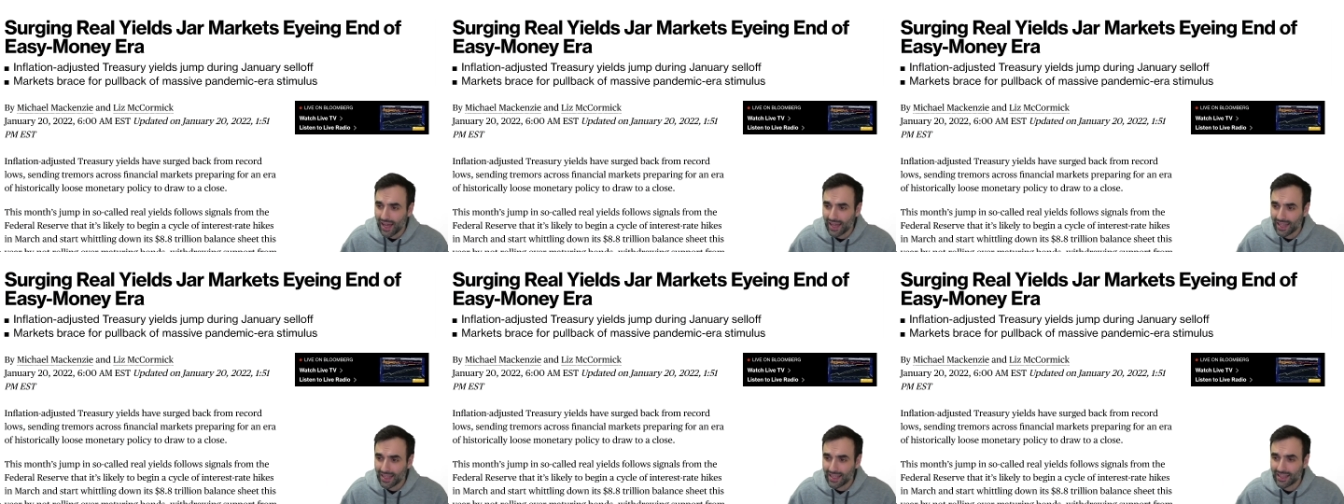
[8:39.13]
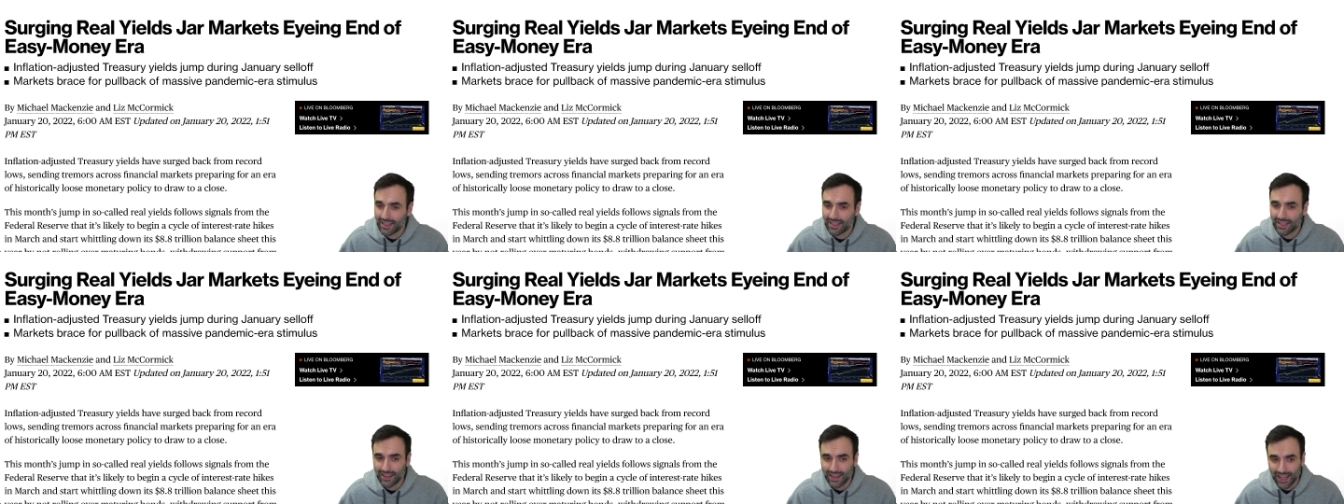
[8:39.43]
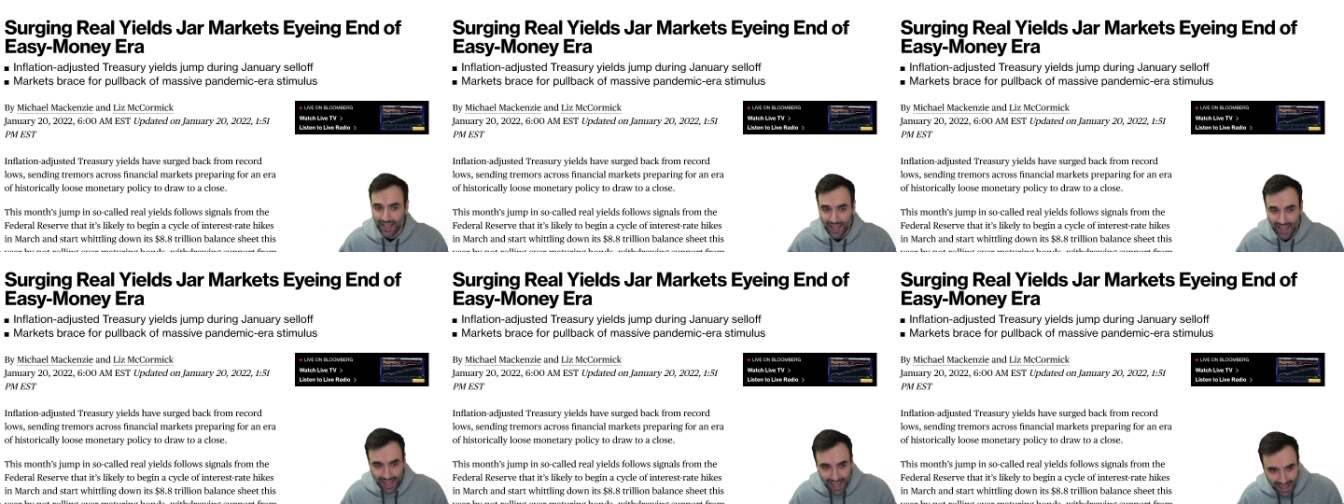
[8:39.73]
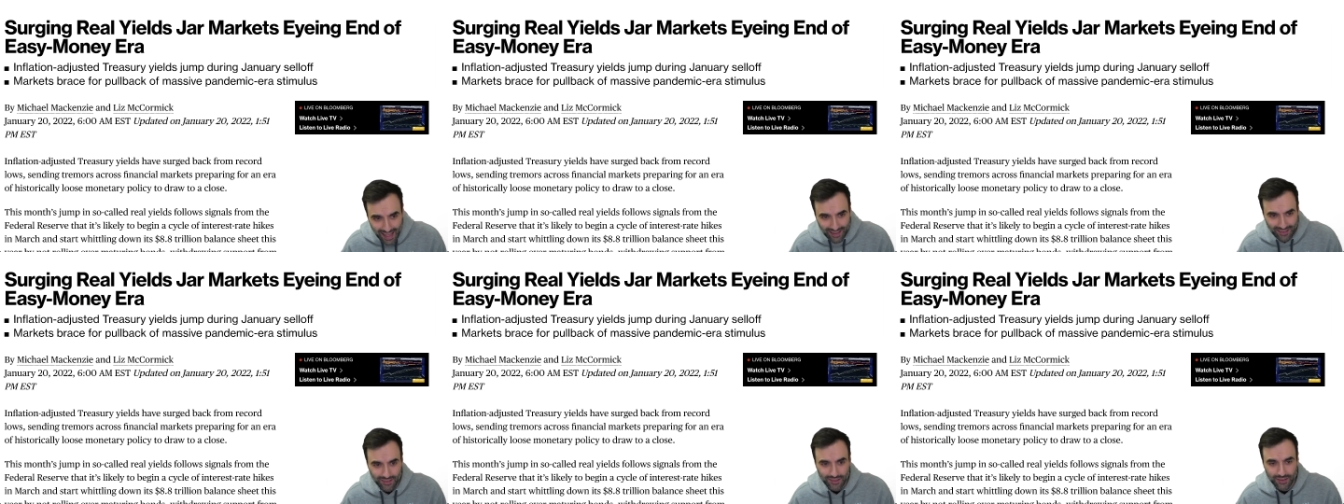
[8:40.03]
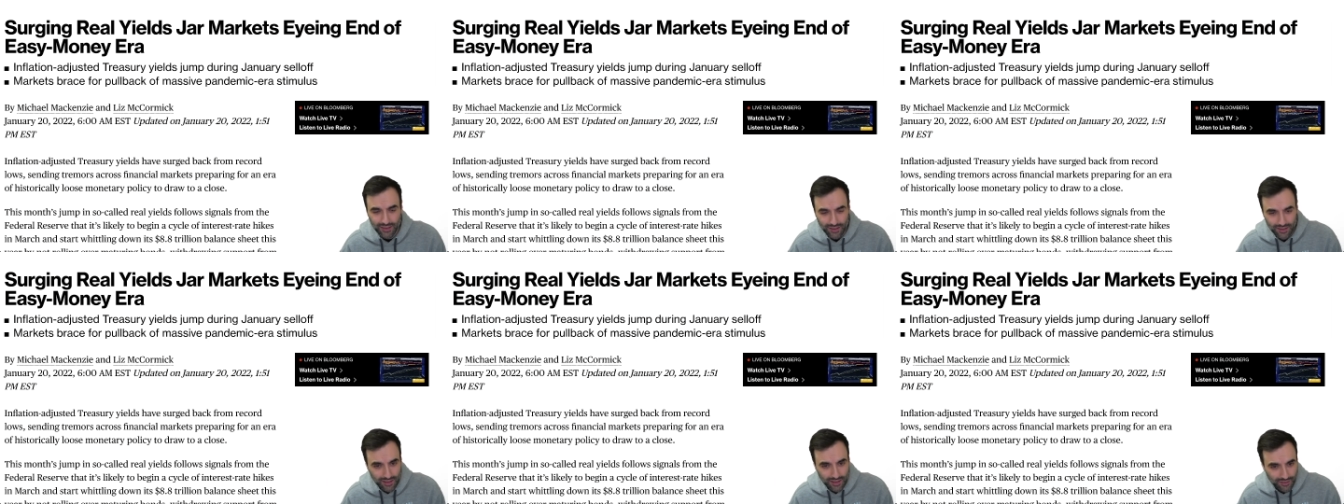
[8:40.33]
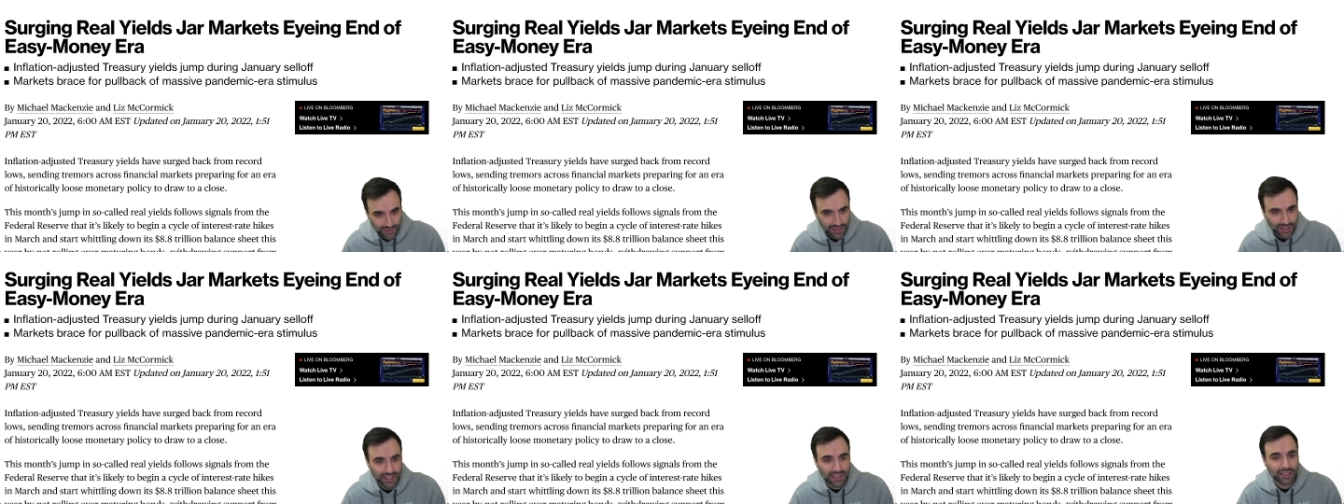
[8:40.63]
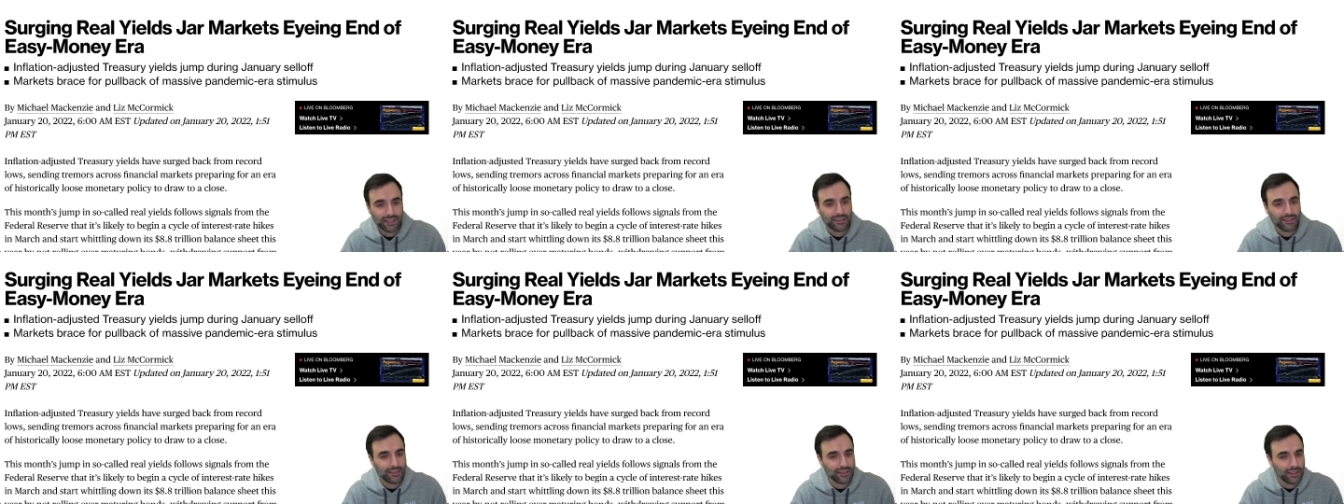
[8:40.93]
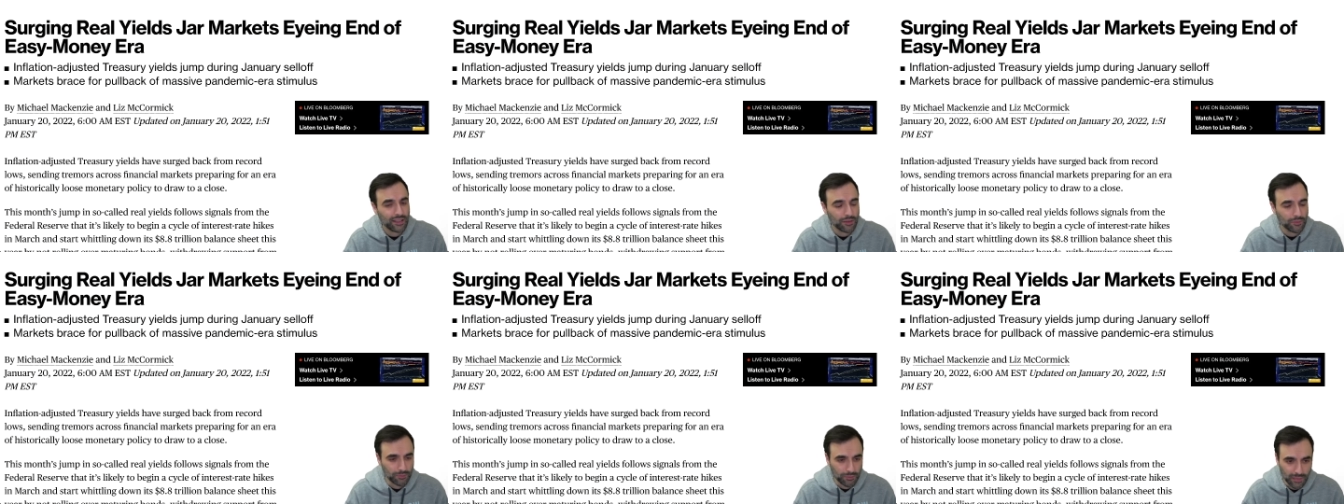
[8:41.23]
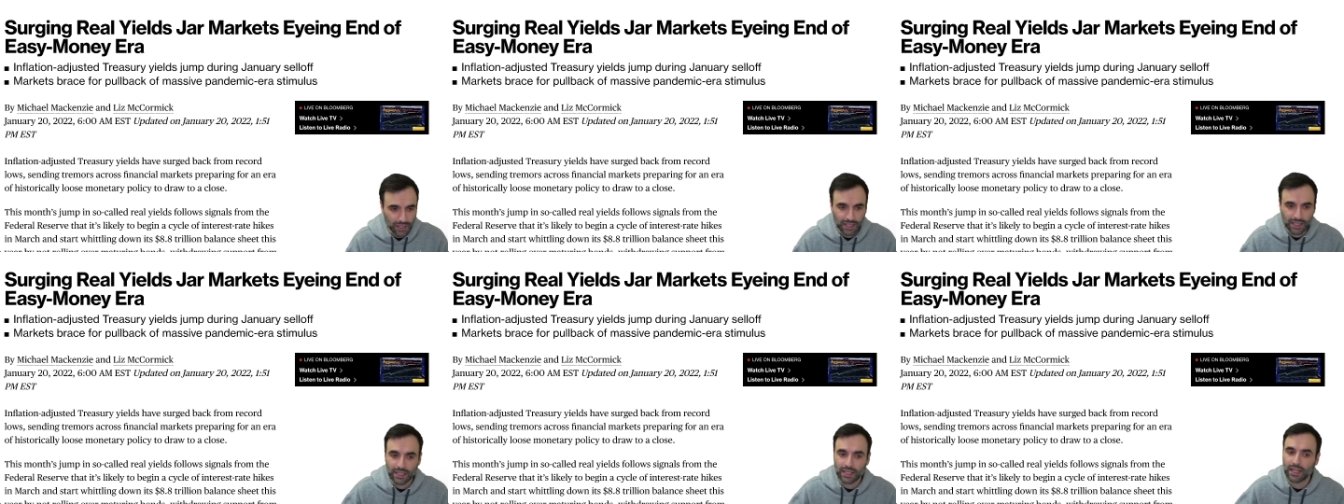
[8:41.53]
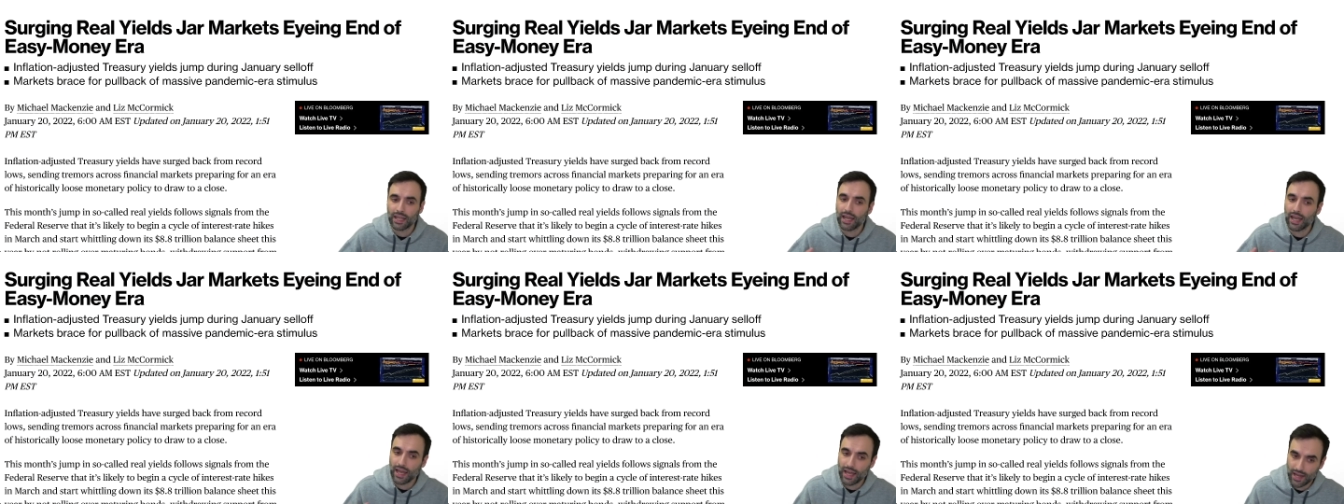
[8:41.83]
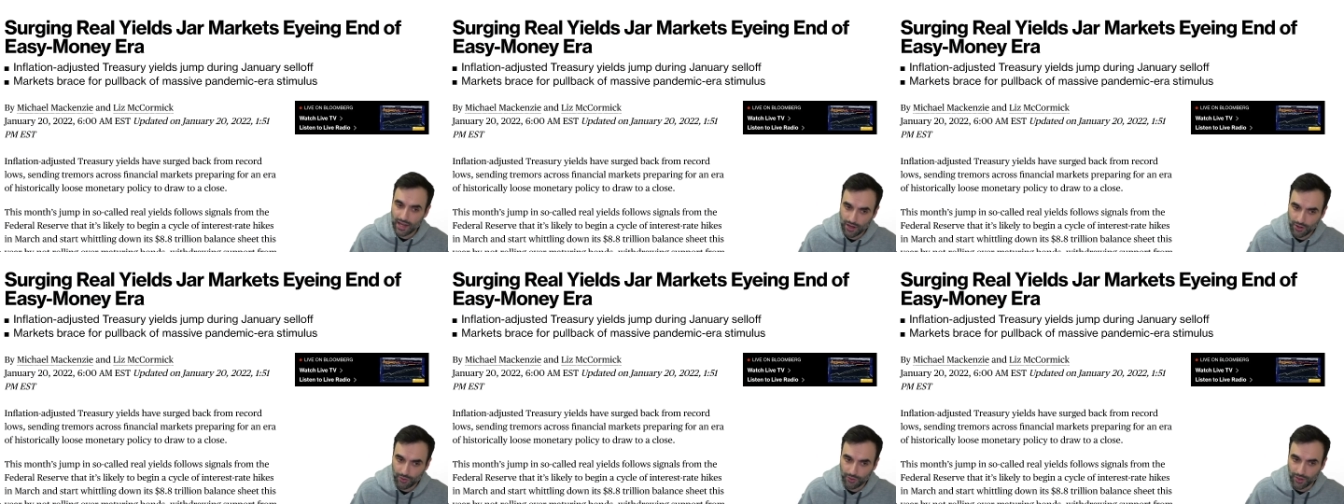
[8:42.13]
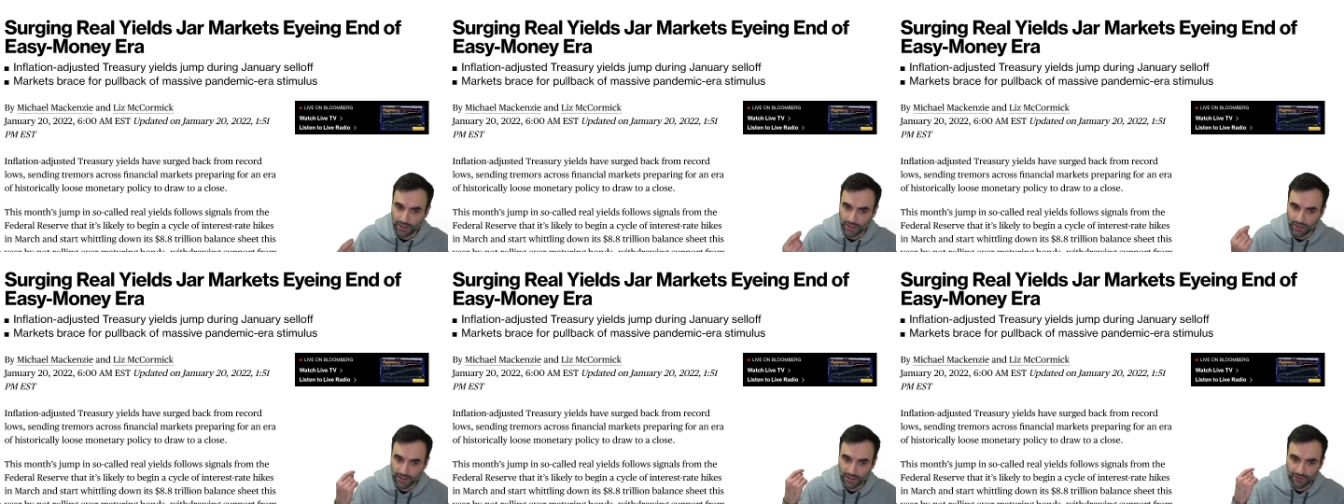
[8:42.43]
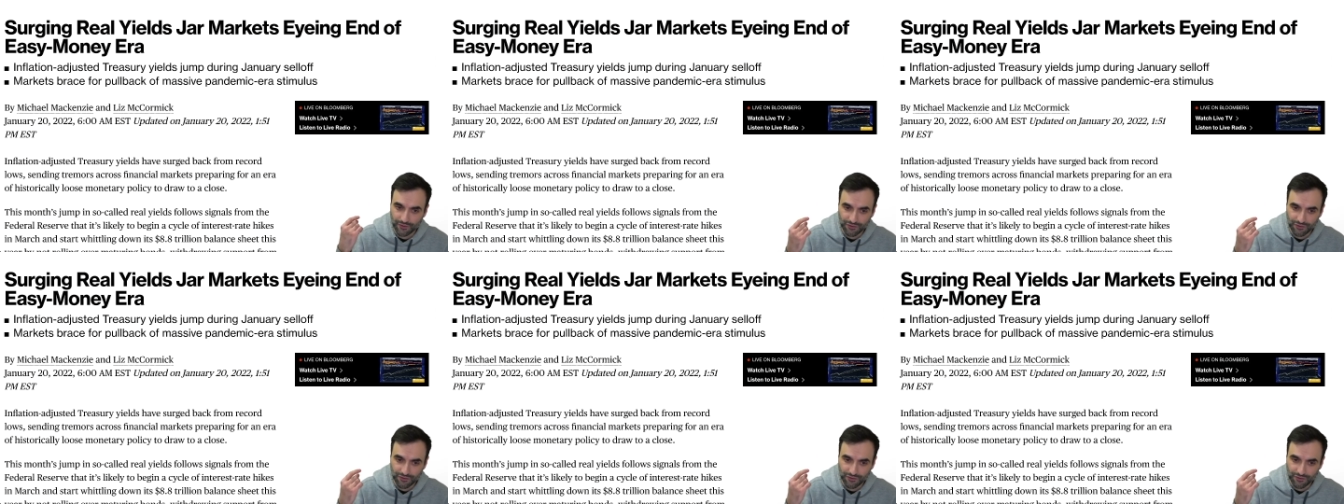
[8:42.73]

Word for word: eyeing the end of easy money era.